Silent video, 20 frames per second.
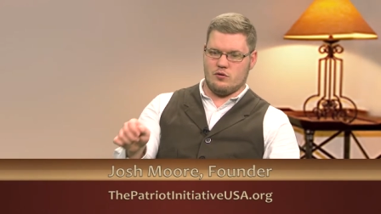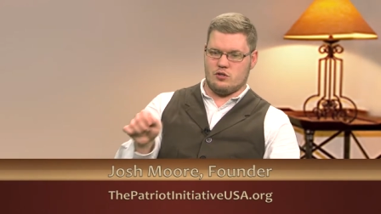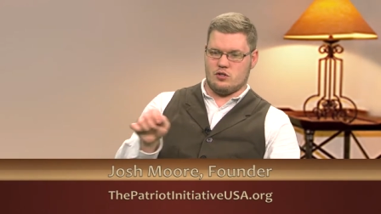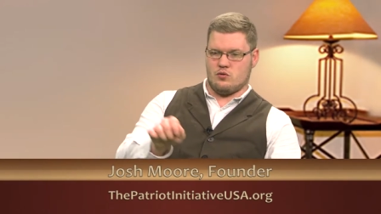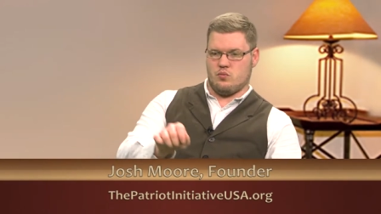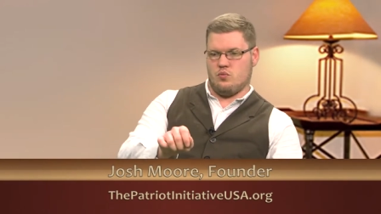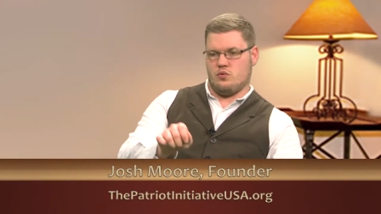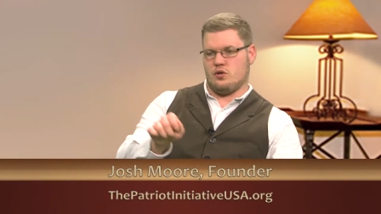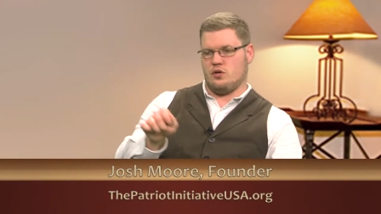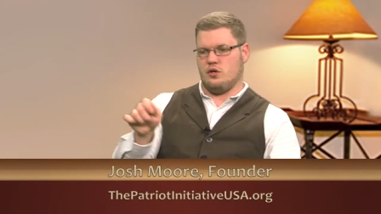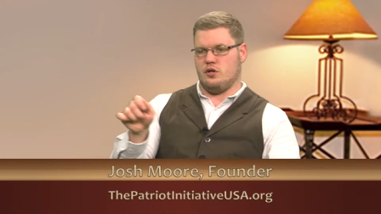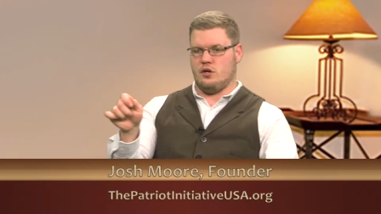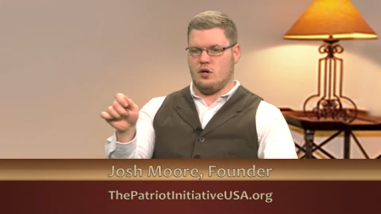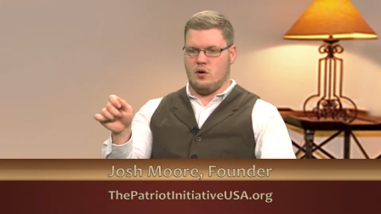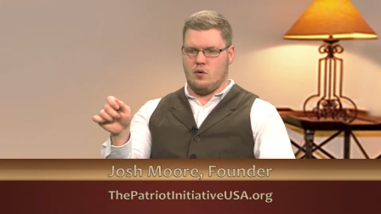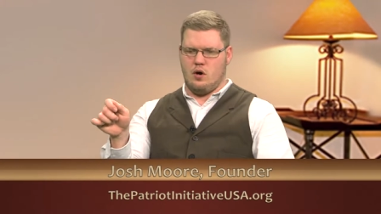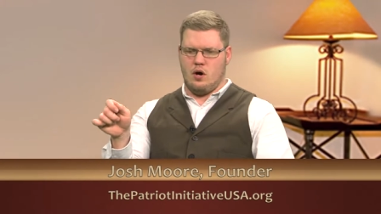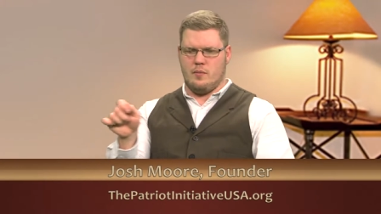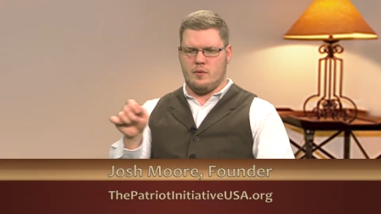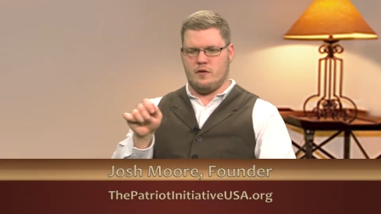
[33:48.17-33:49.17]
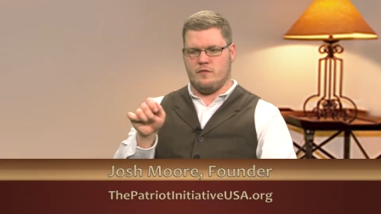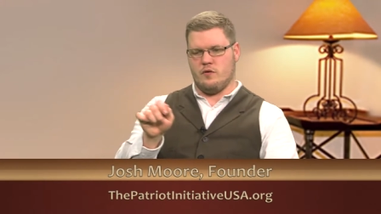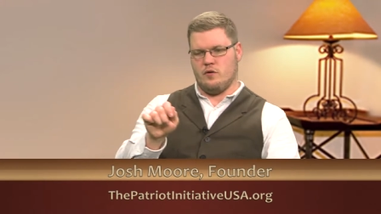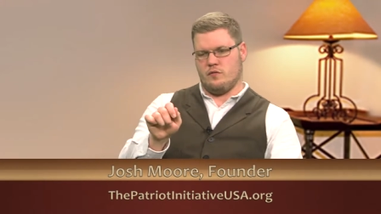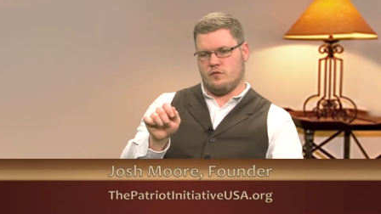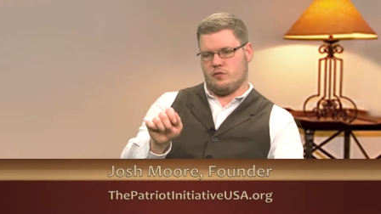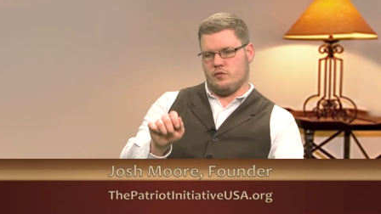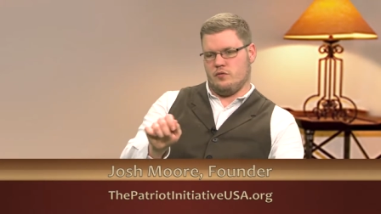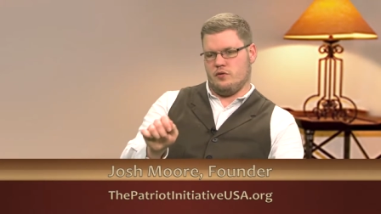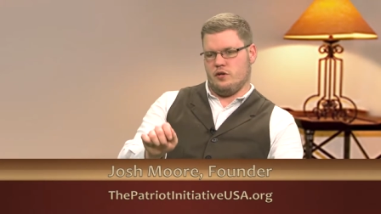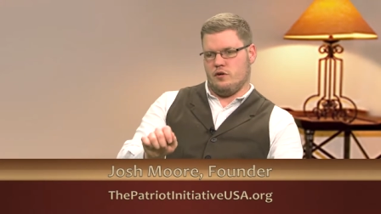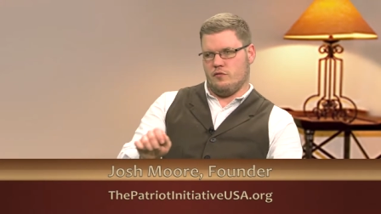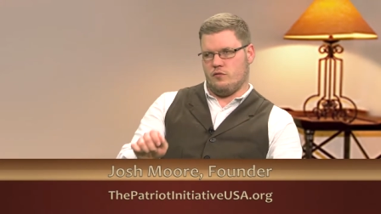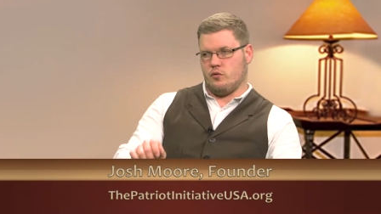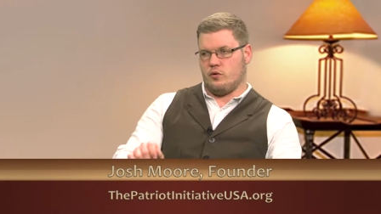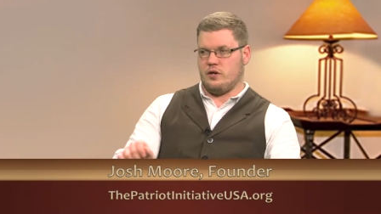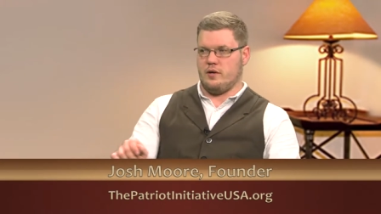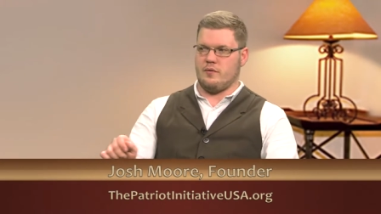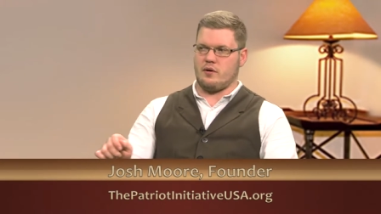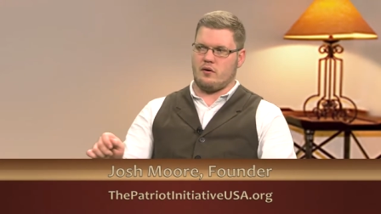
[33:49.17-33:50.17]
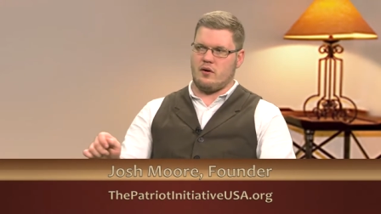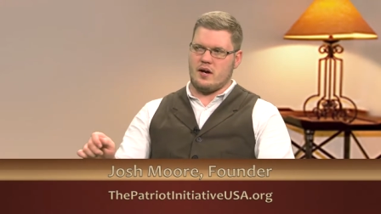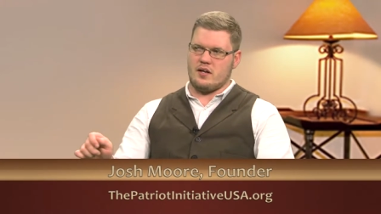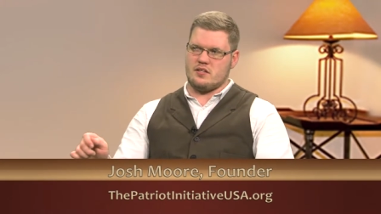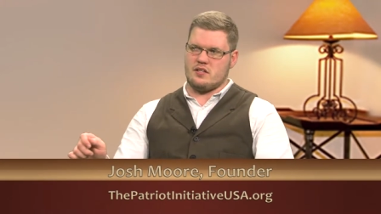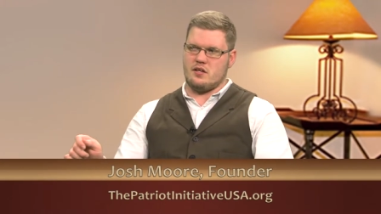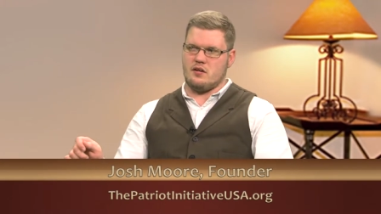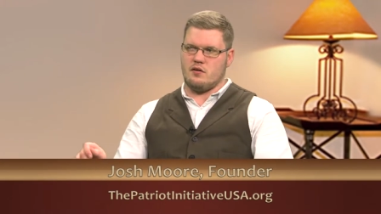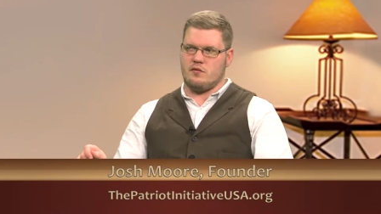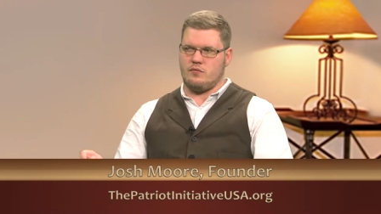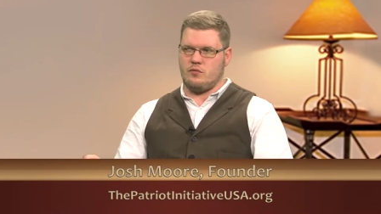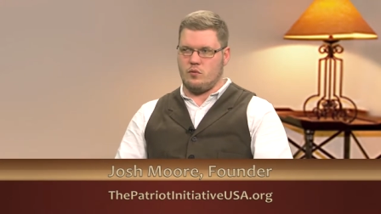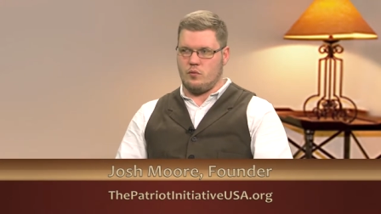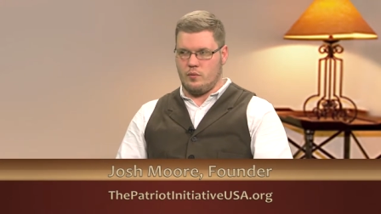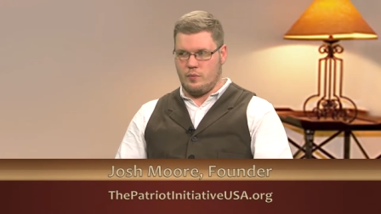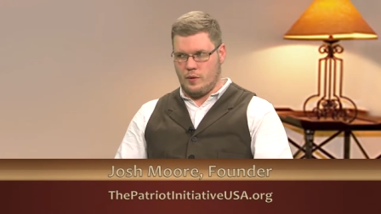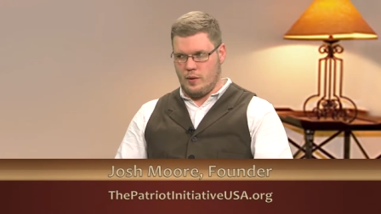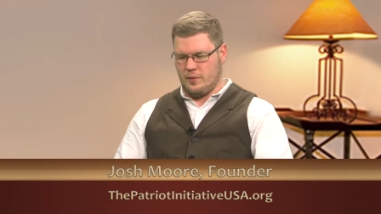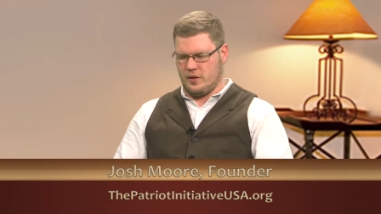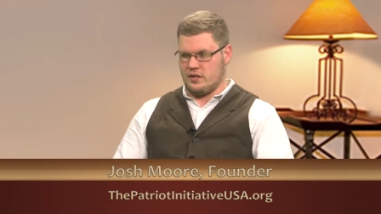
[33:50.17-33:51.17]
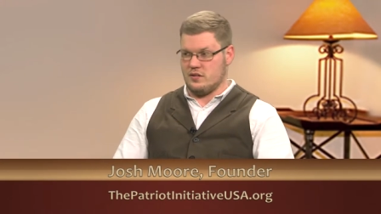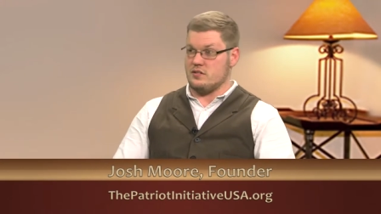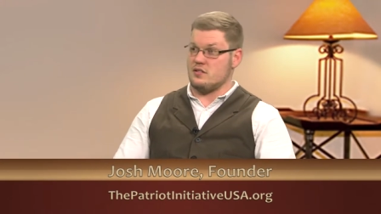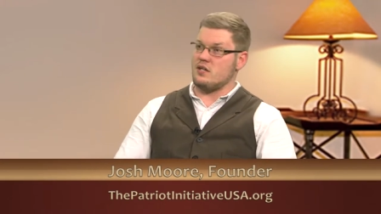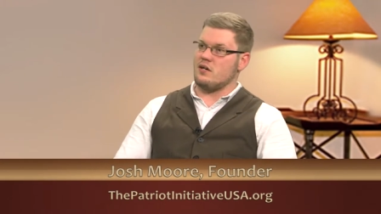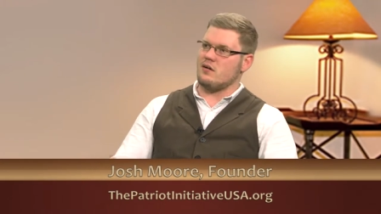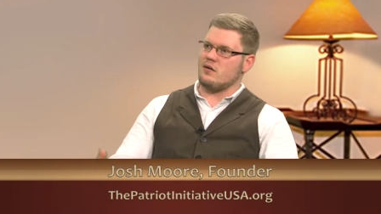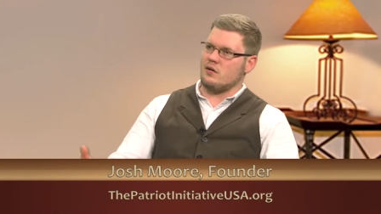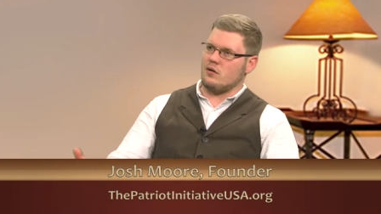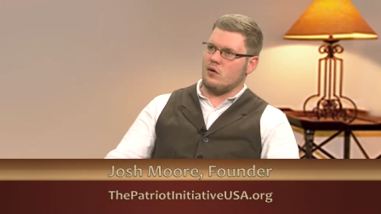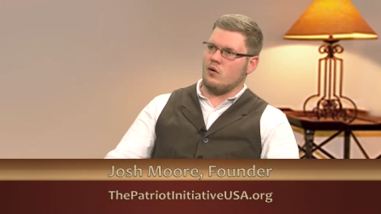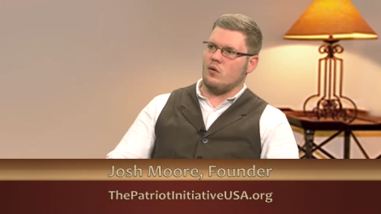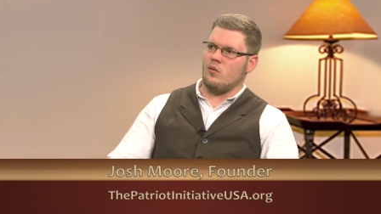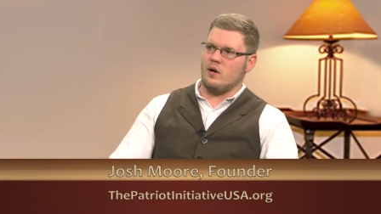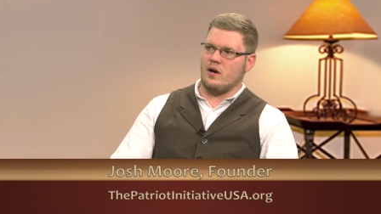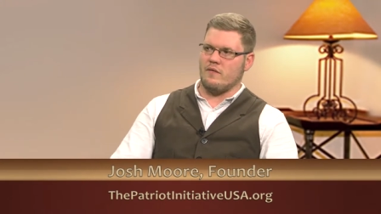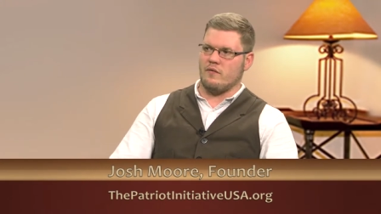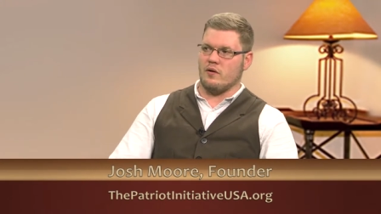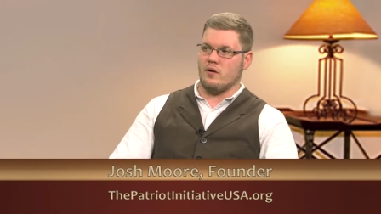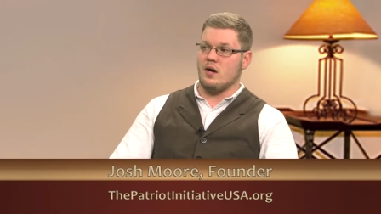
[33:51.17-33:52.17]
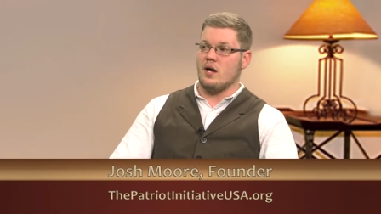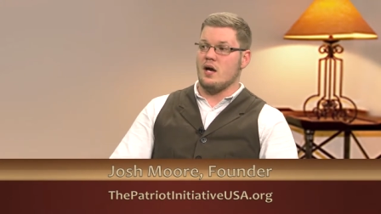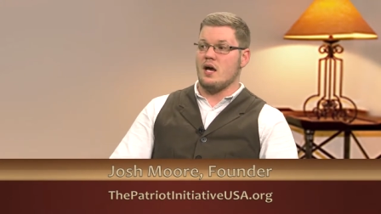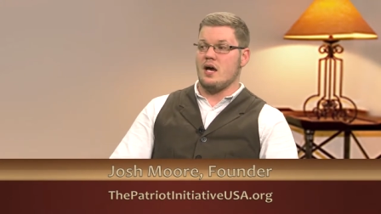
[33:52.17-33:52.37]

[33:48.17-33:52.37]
you know, I'm going to vote for, you know, four Democrats here, four Republicans here, you know, whatever.